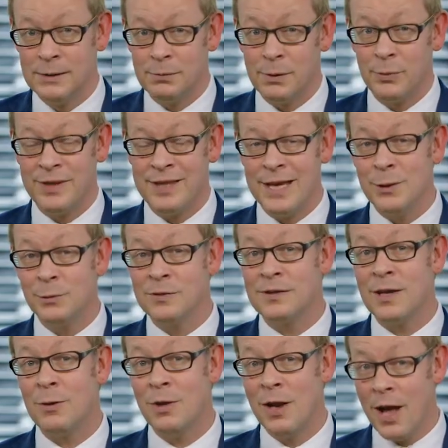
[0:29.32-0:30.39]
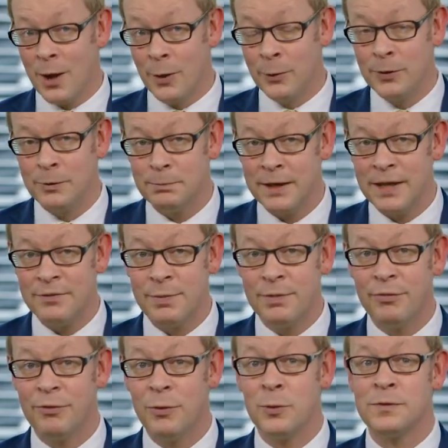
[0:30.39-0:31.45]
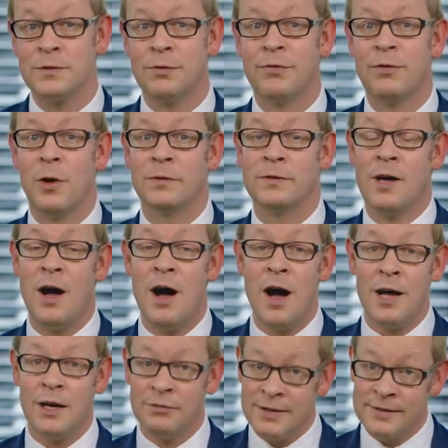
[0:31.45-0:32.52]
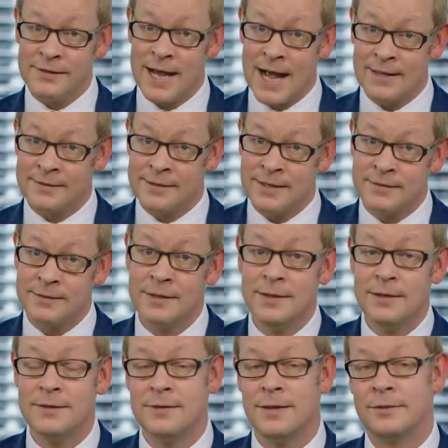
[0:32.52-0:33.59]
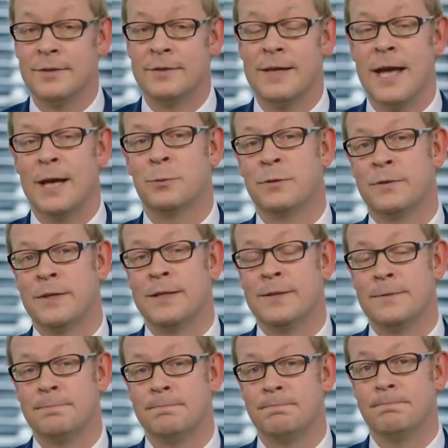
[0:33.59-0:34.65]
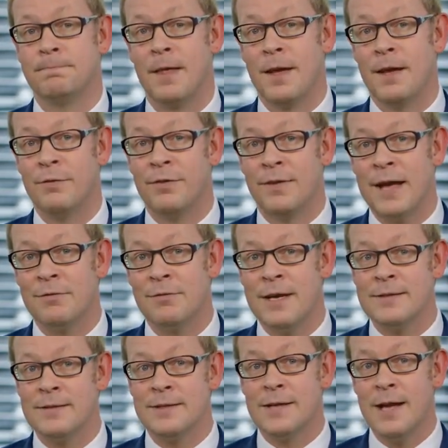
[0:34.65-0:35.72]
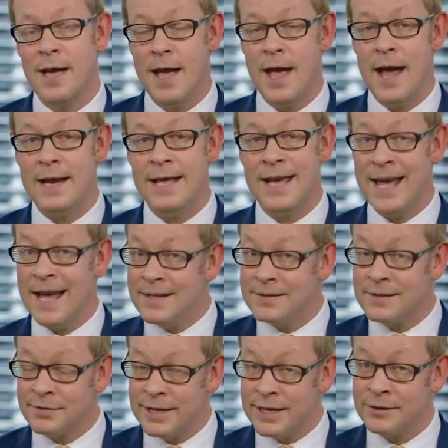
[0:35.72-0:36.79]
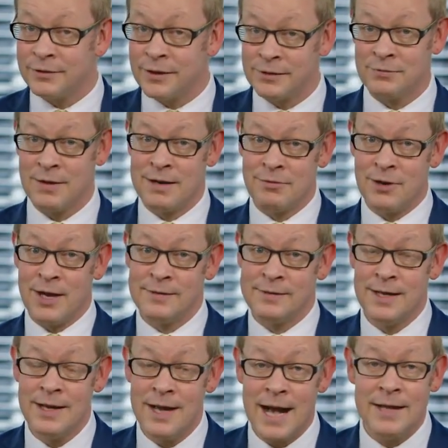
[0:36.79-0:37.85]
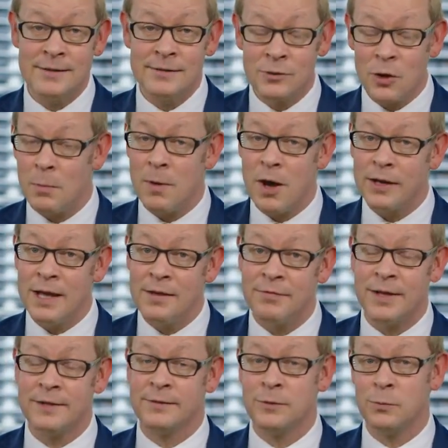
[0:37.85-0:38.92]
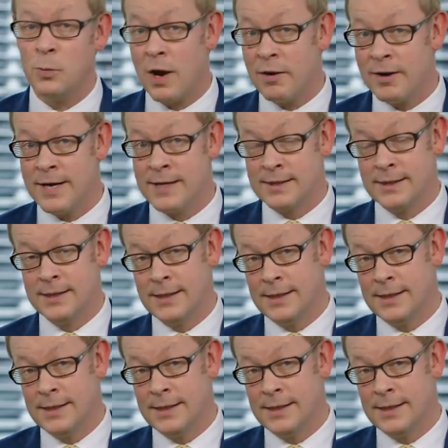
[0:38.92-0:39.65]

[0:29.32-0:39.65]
but with yields so low, many have been forced to flock to higher risk assets such as equities. For that reason, any hint of an interest rate rise has stock market investors worried.